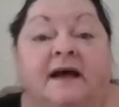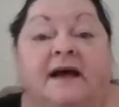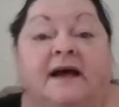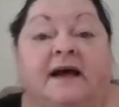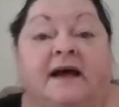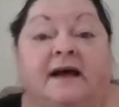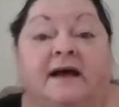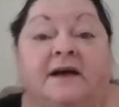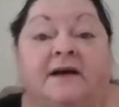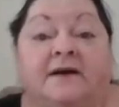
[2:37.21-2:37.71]

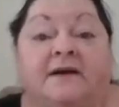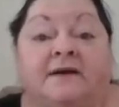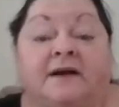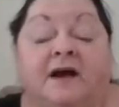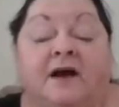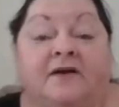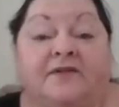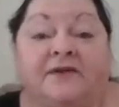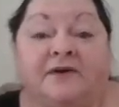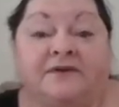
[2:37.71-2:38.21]

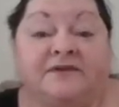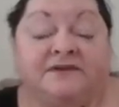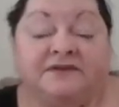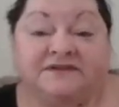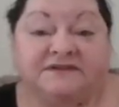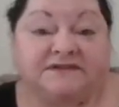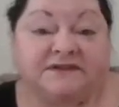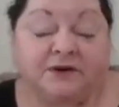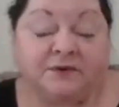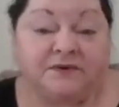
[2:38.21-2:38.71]
although
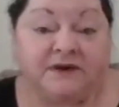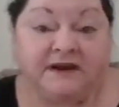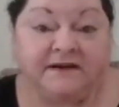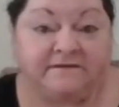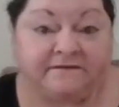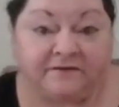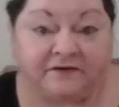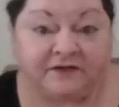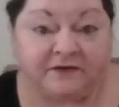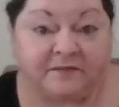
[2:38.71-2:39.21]
there's no
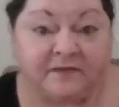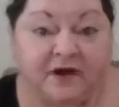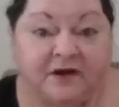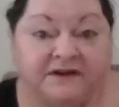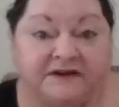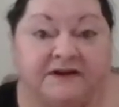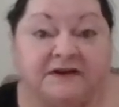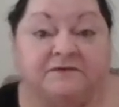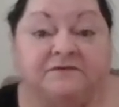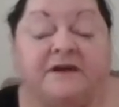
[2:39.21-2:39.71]
need for them all
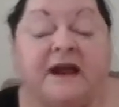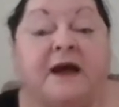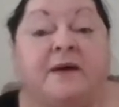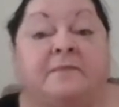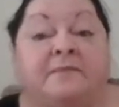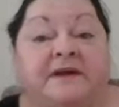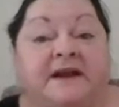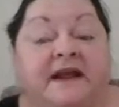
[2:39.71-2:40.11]
year round,